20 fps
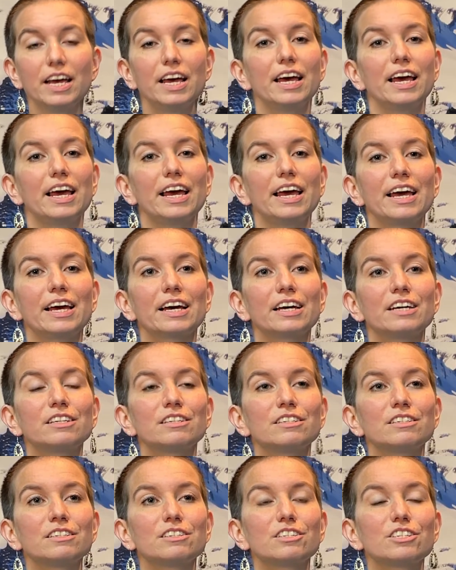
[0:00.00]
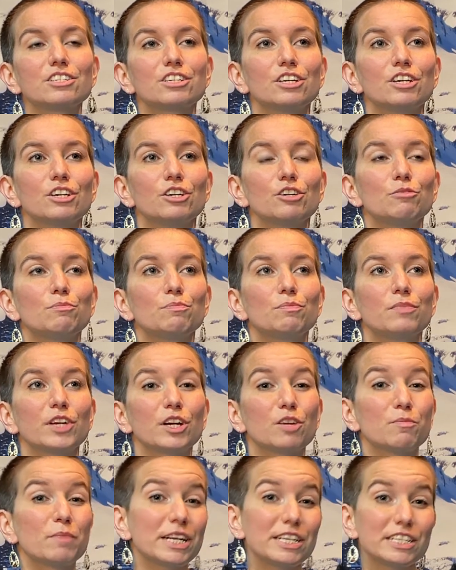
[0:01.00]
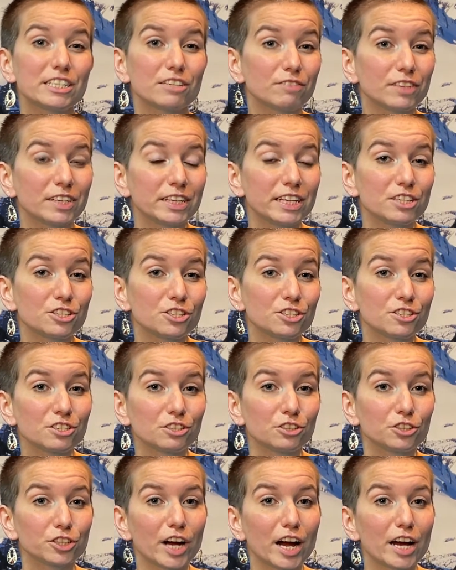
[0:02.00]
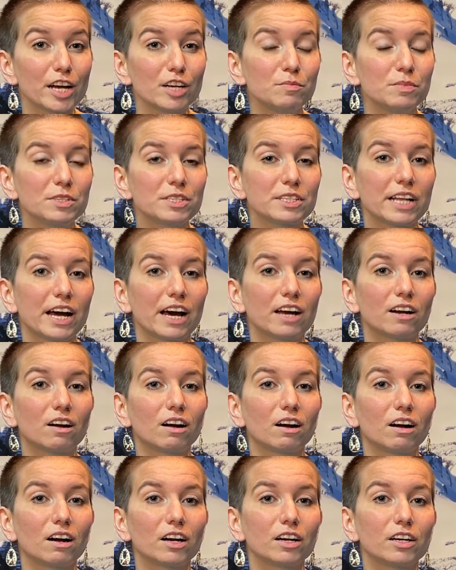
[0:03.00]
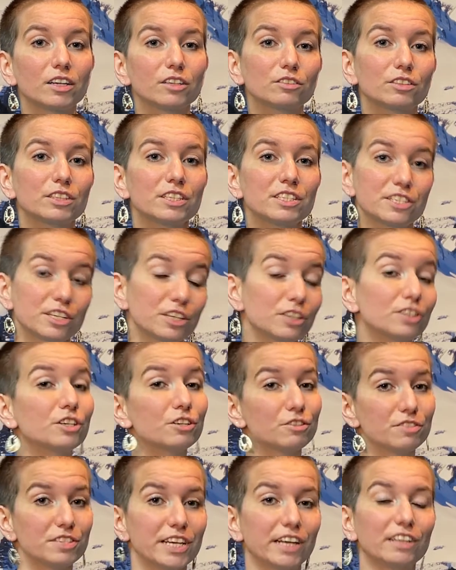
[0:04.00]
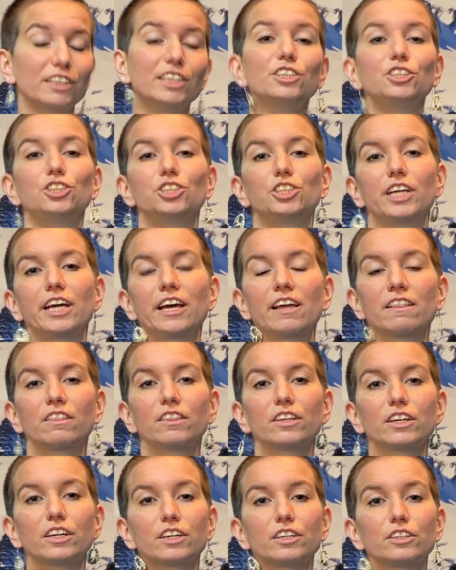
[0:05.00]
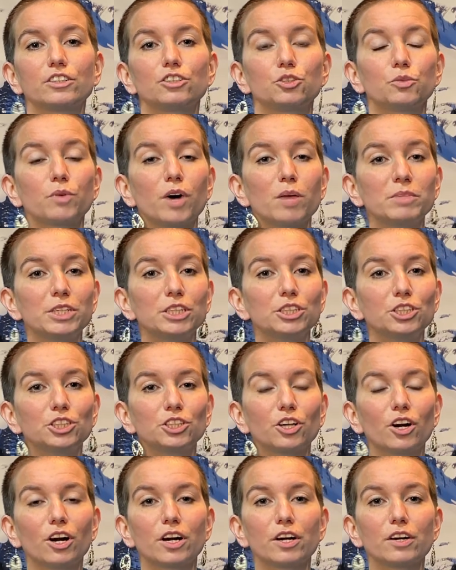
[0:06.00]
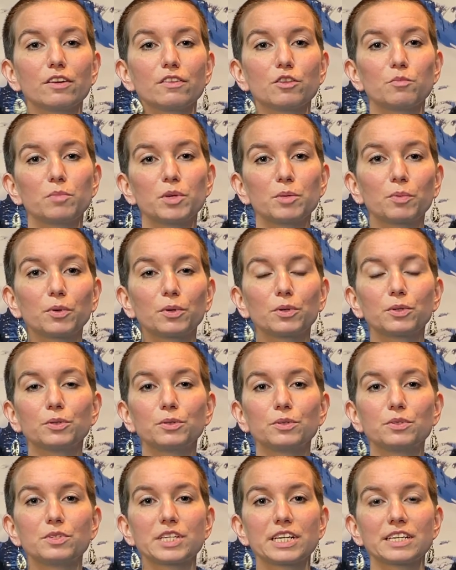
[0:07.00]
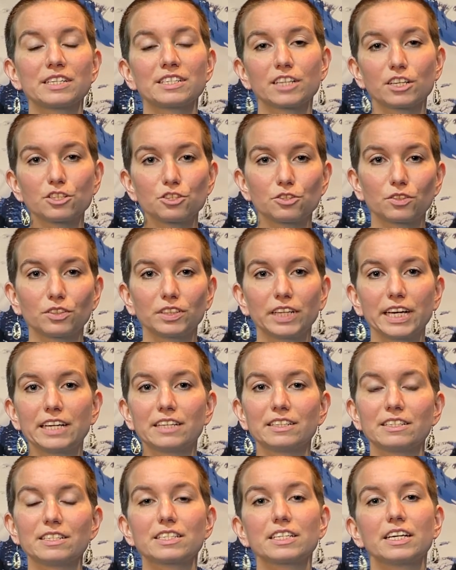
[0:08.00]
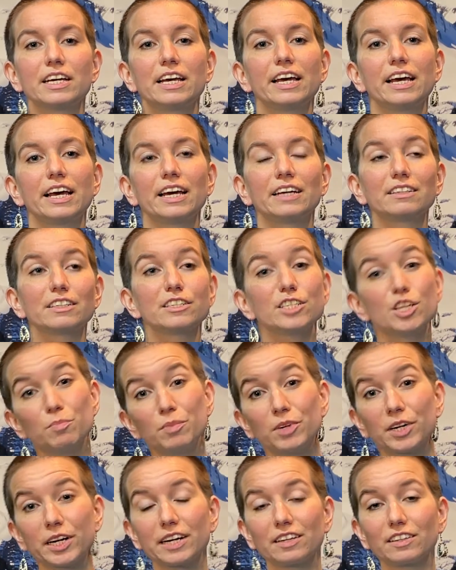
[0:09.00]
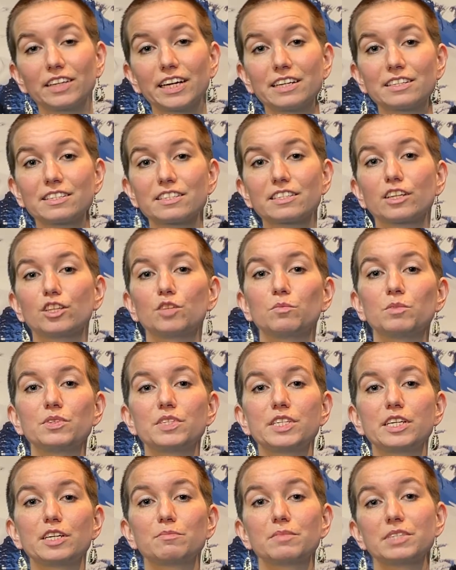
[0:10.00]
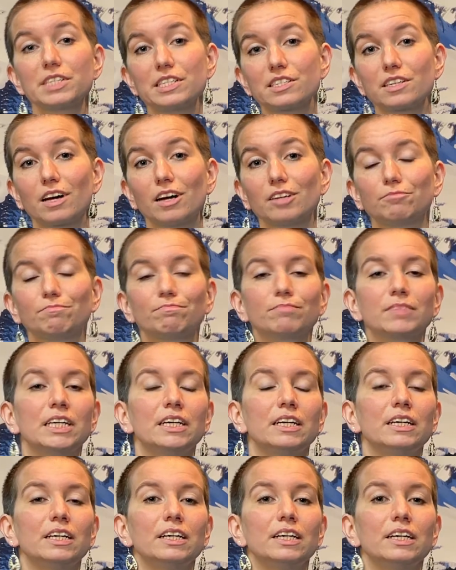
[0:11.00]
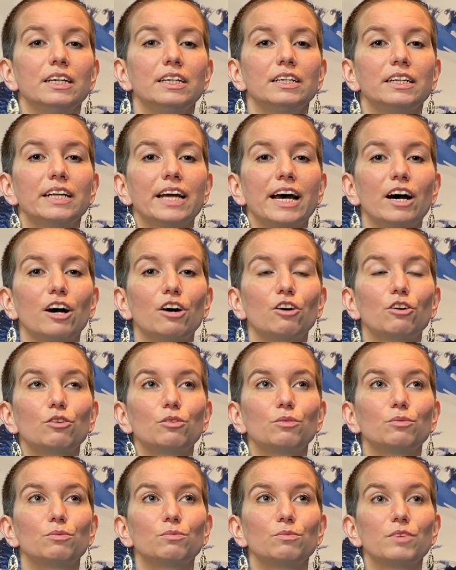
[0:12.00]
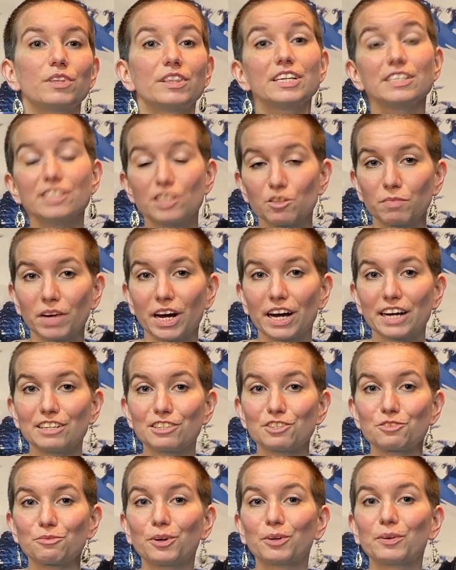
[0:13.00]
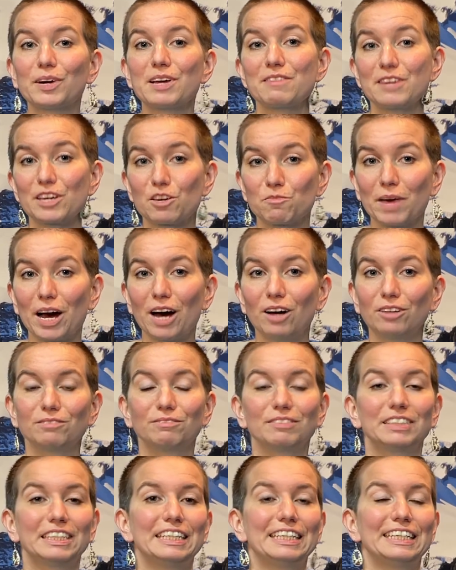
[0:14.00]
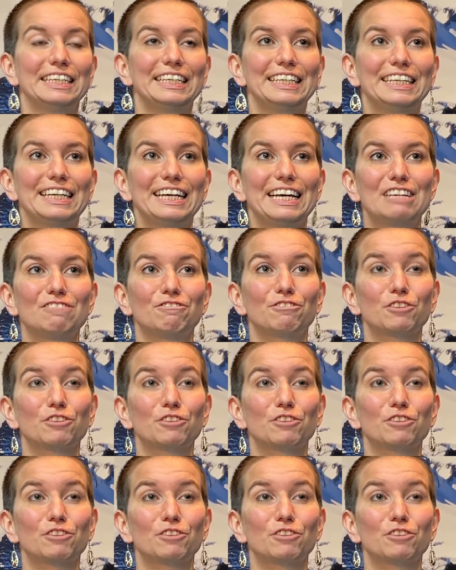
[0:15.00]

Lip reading: And there are many different nations and tribes that are considered Coast Salish, and the Duwamish are the people whose ancestral lands and contemporary lands that the museum sits on. Now, with this in mind, what do I think about? And for